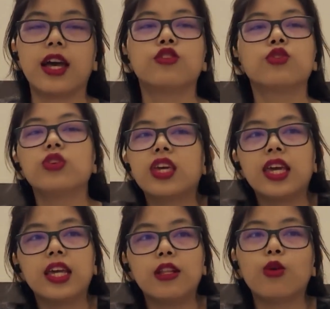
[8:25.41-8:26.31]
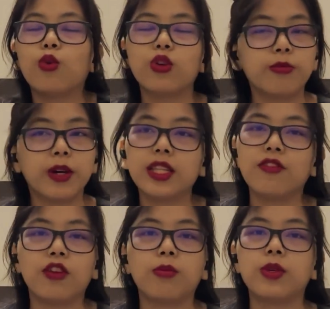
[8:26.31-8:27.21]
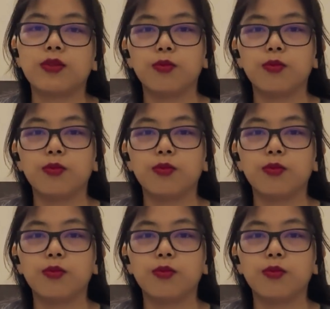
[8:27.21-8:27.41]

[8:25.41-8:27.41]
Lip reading: And so he loaned money from his